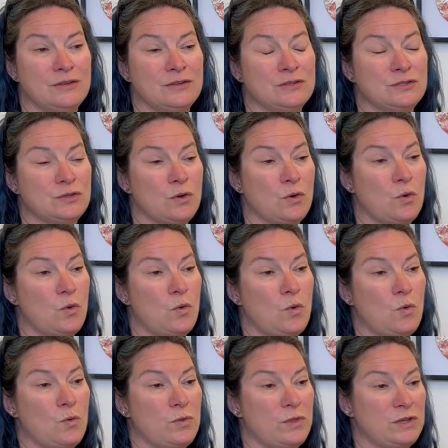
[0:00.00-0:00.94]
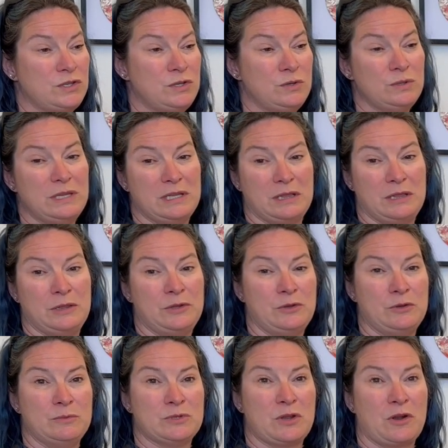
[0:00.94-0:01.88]
So the two little
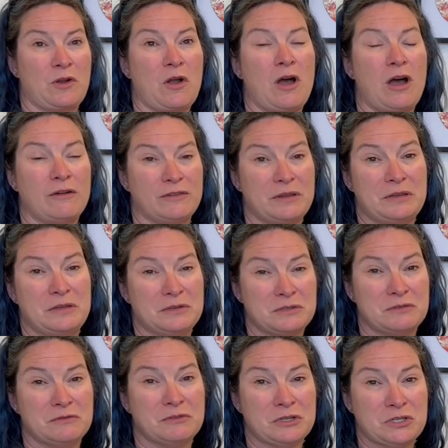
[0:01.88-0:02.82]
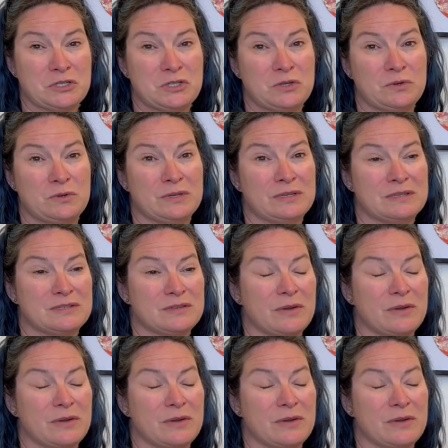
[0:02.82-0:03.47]
looms are often used for students.